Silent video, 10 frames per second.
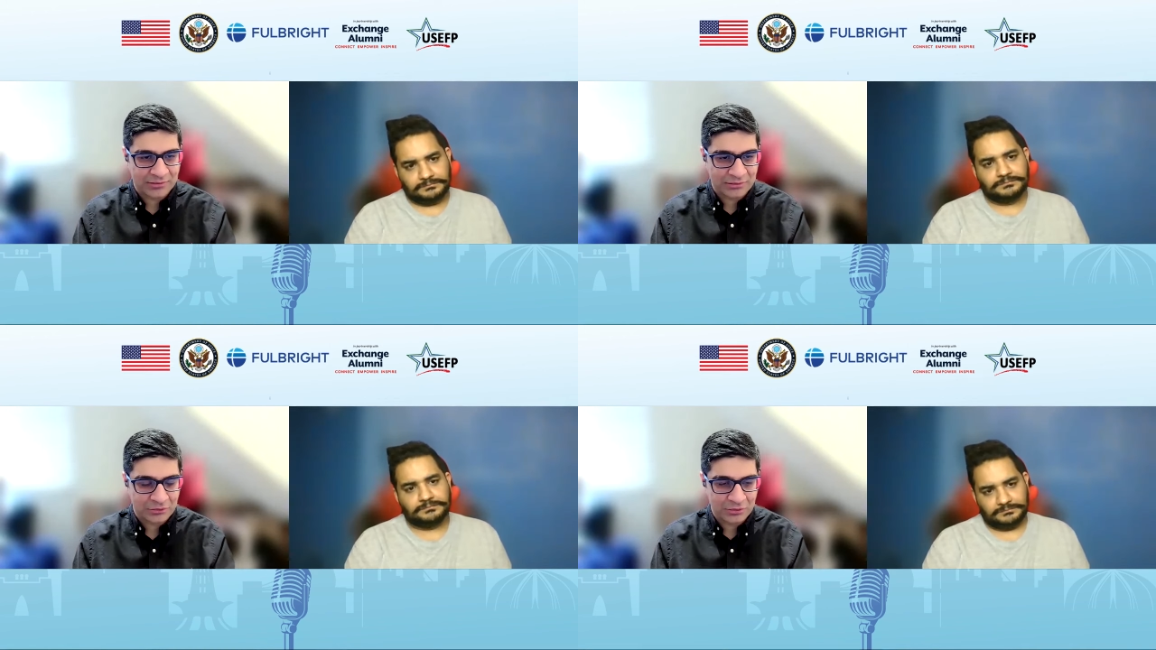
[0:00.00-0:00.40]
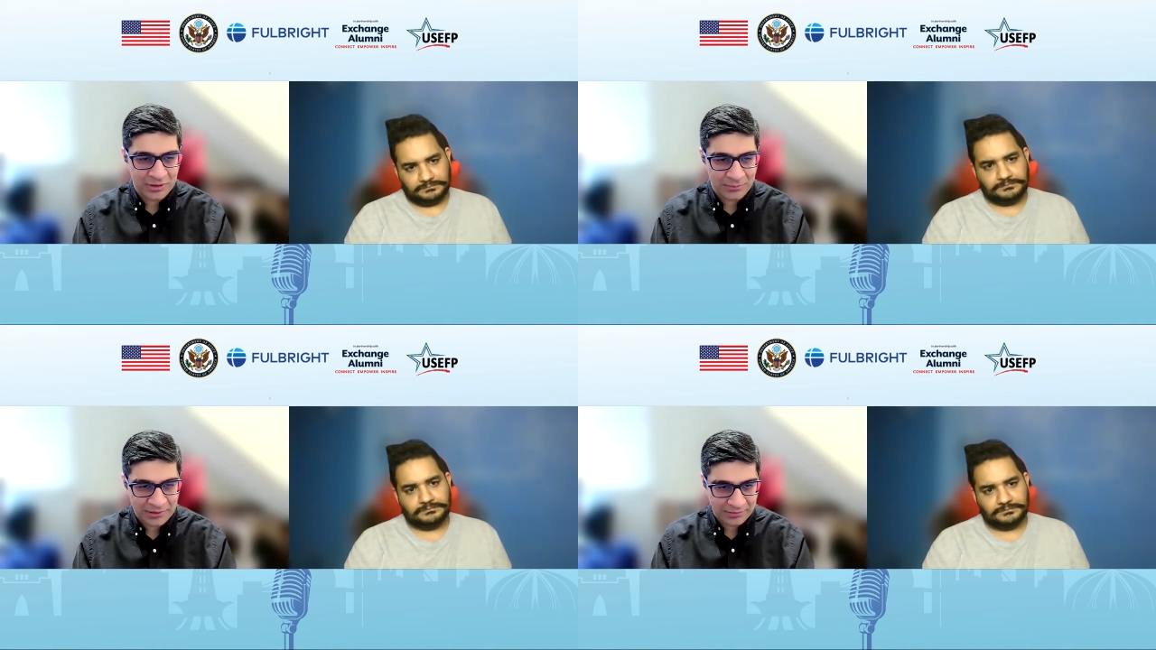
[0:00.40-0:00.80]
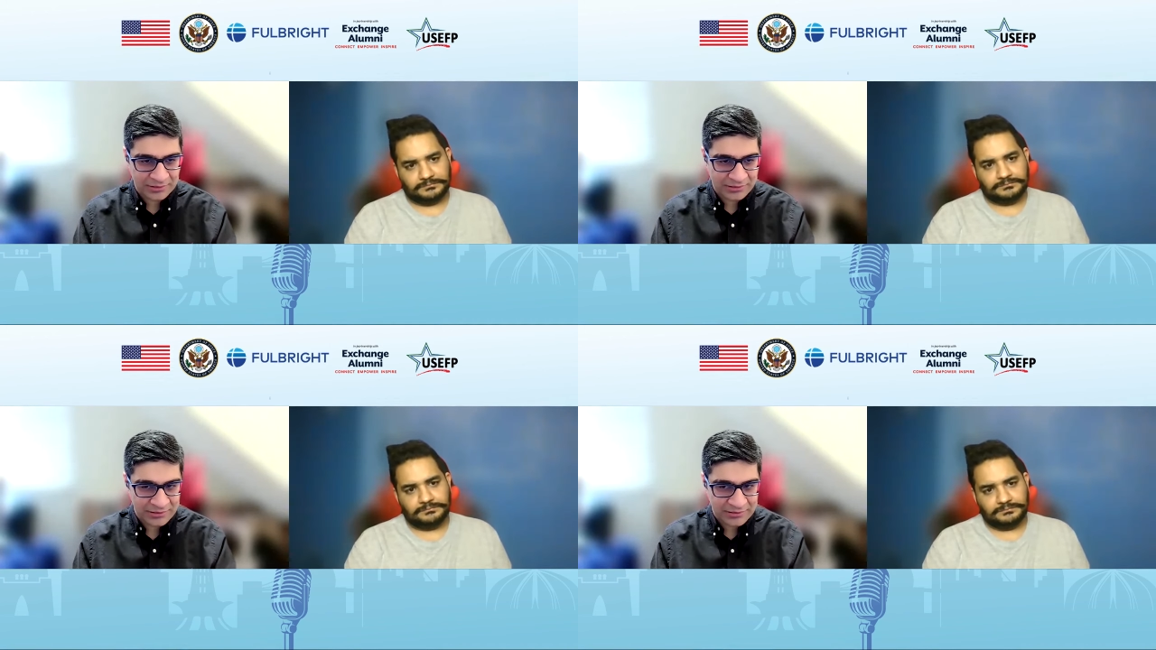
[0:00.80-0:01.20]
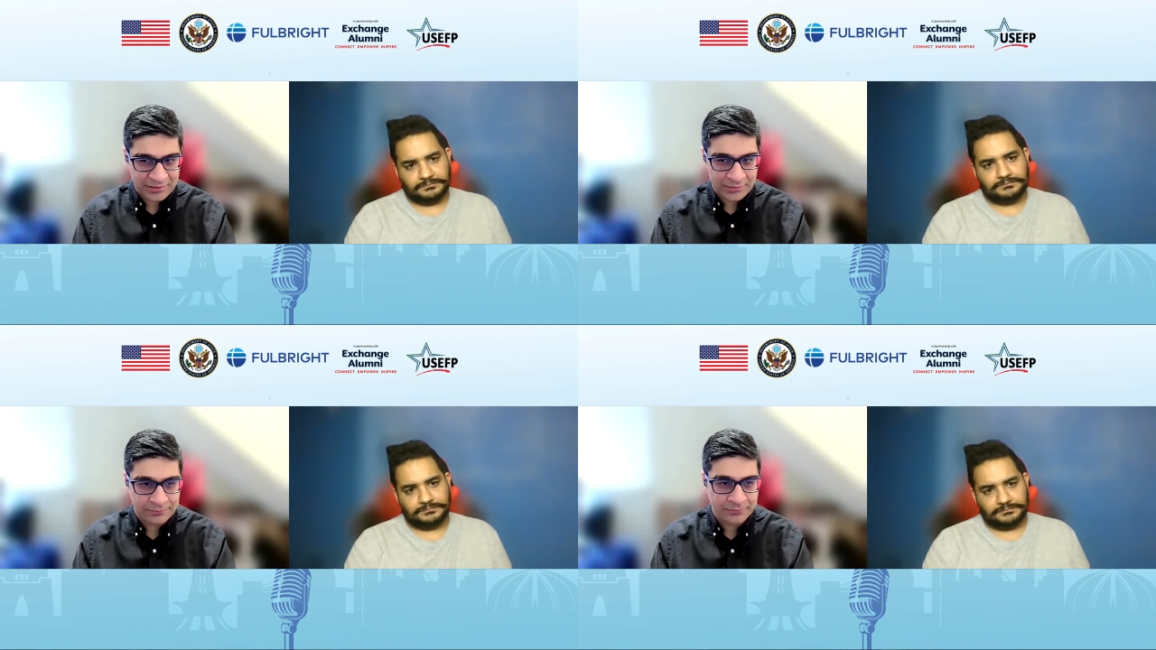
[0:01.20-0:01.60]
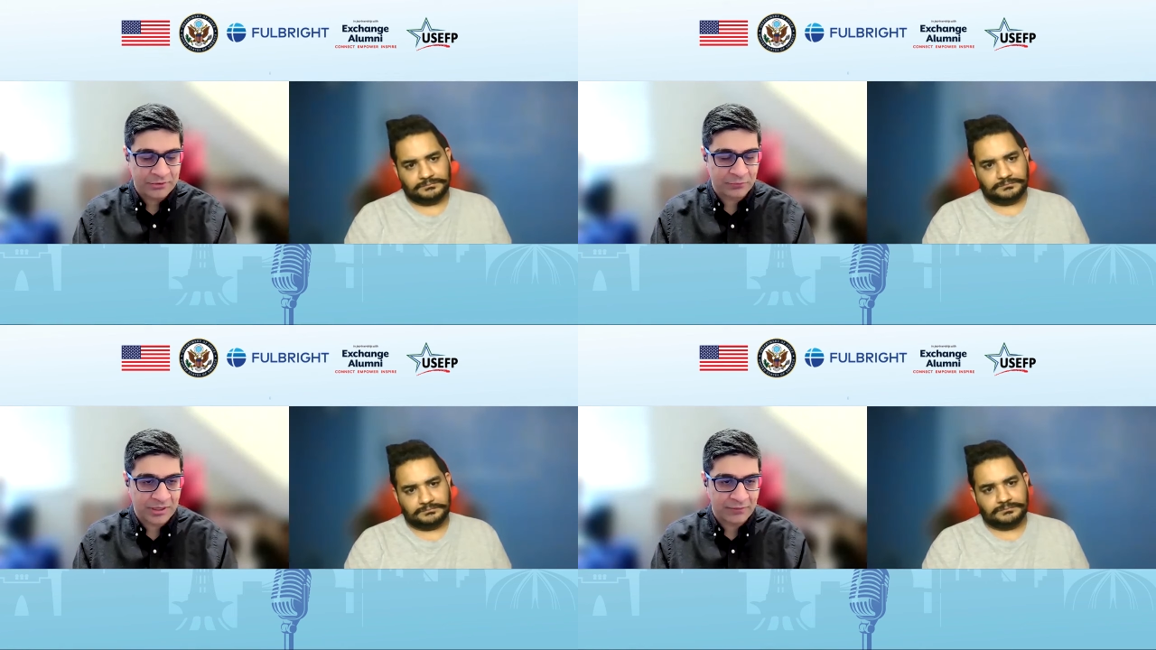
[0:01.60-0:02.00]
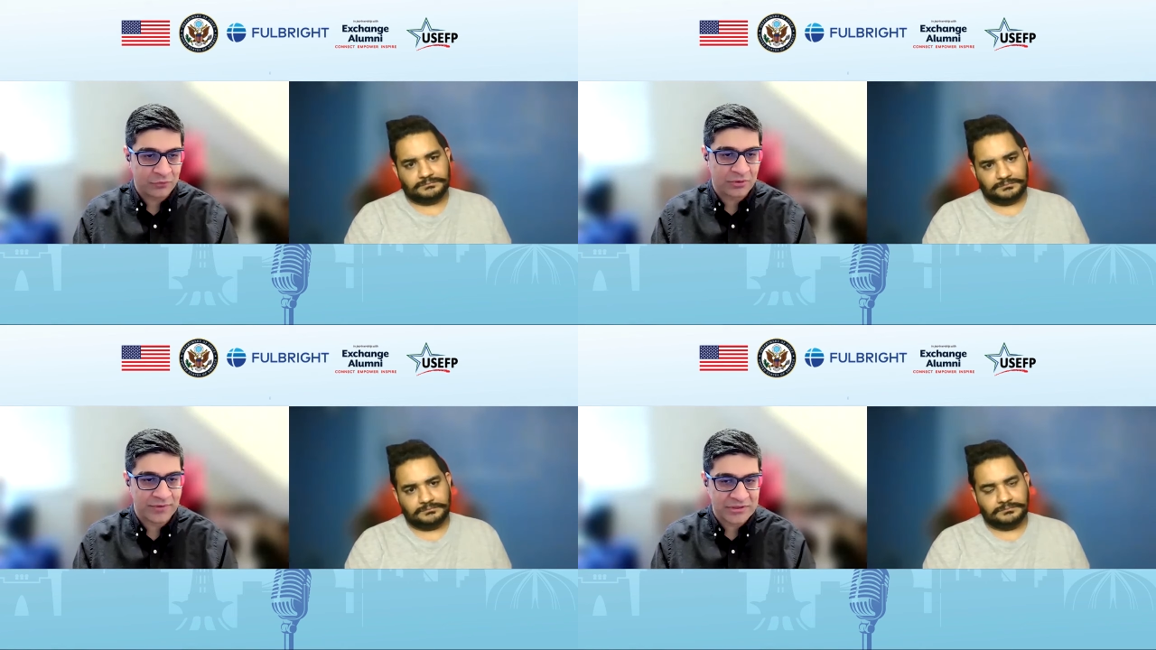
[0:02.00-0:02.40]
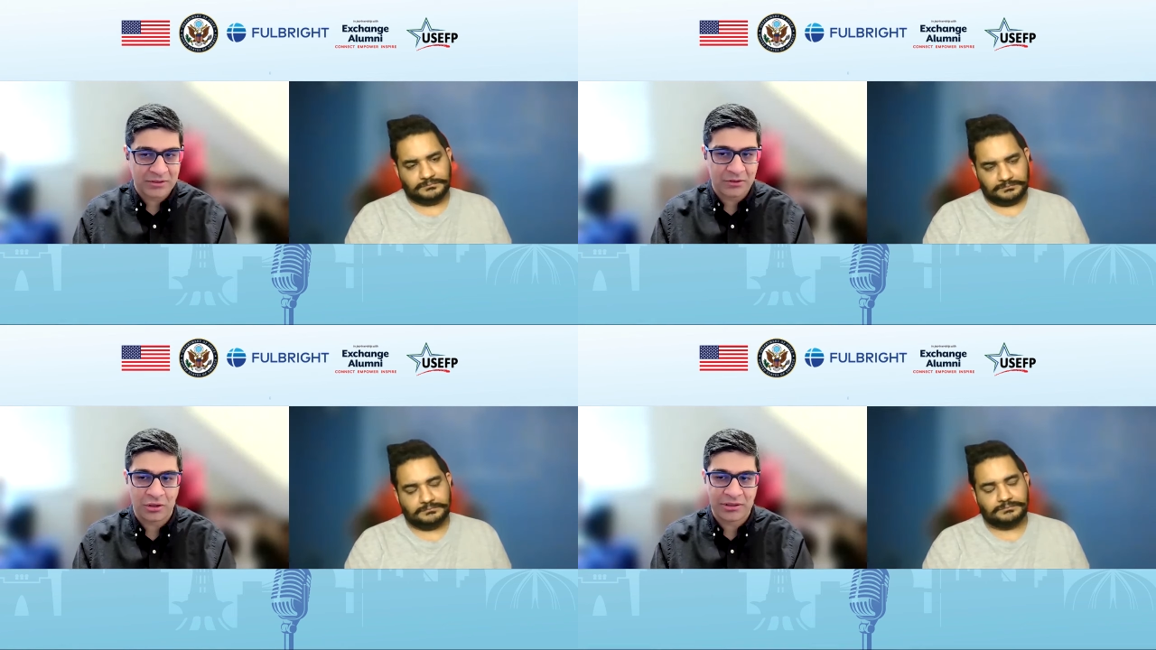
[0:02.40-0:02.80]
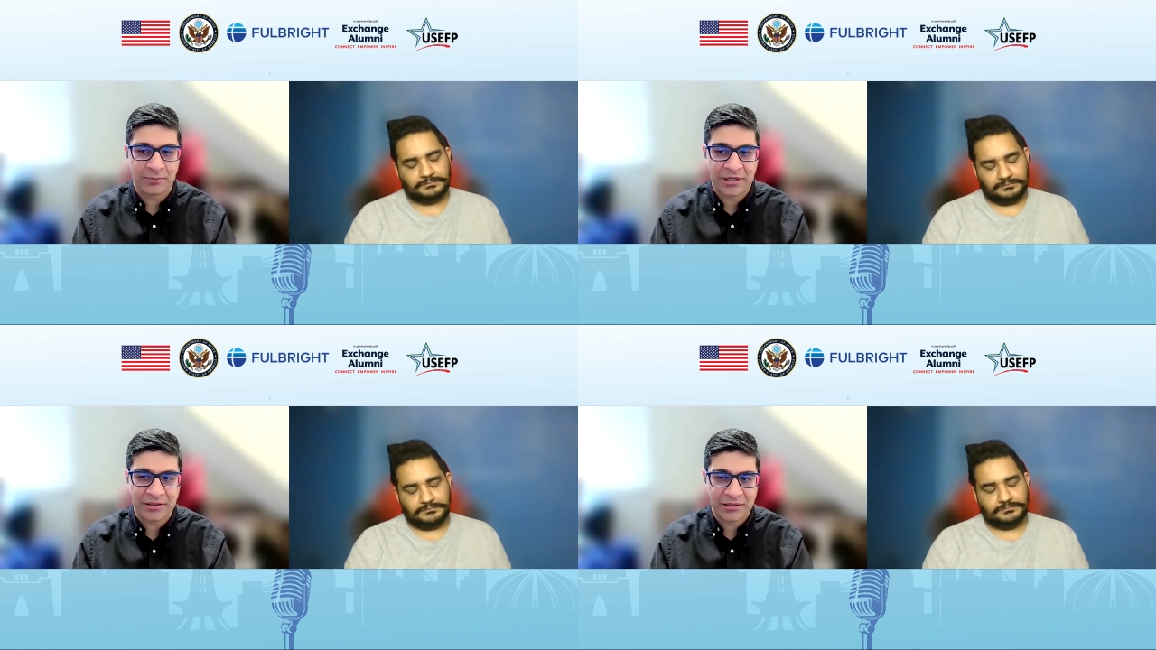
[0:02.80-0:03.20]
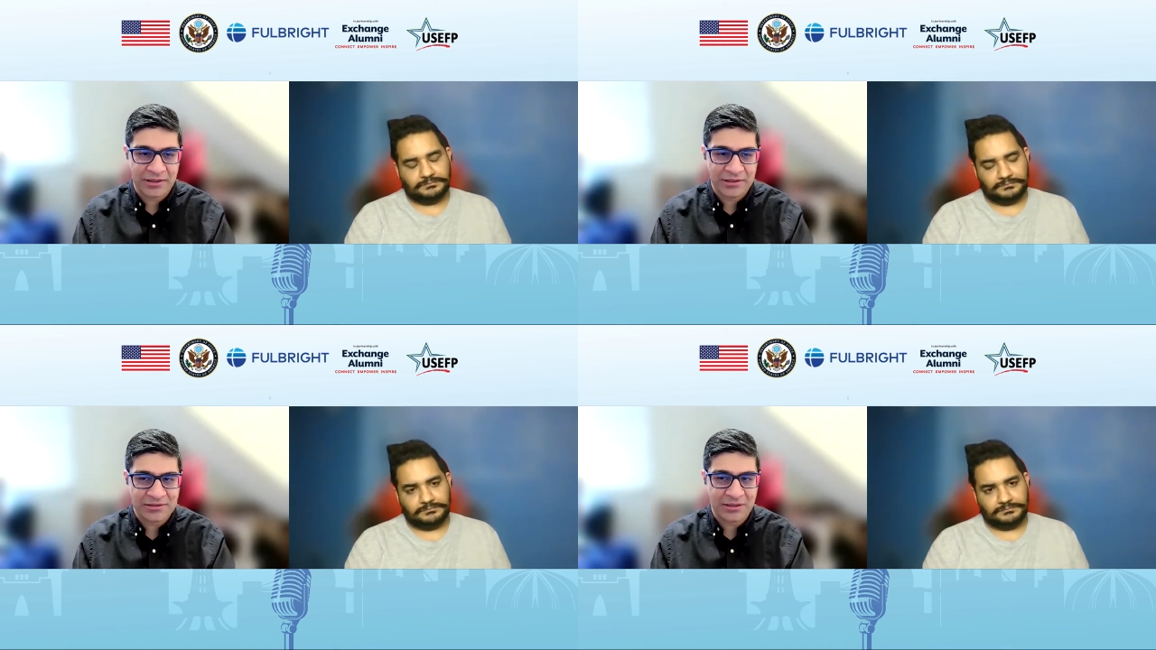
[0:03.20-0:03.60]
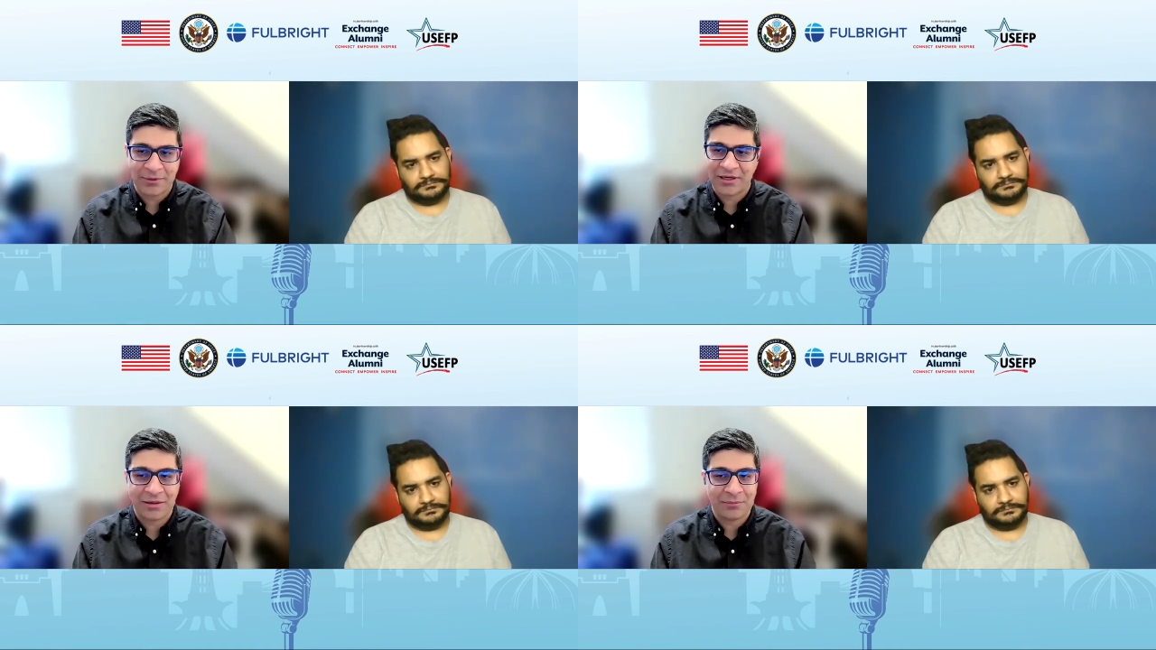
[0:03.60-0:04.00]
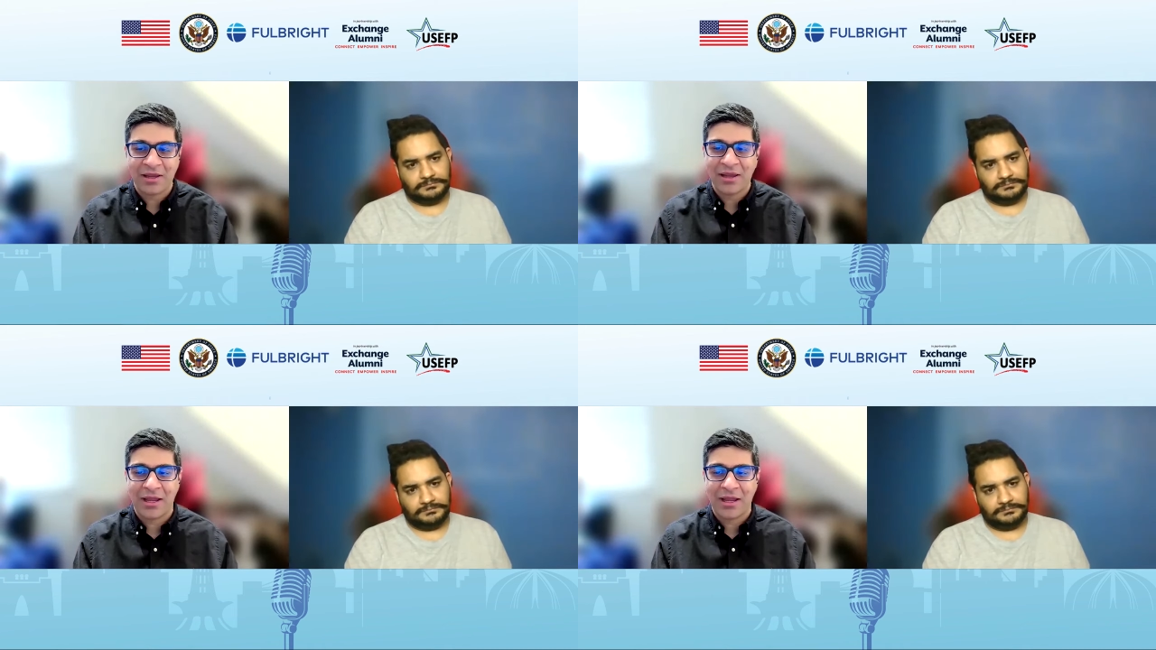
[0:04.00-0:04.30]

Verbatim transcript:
Speaker 1: you know come against them you will have to invest a lot in marketing and stuff but i'm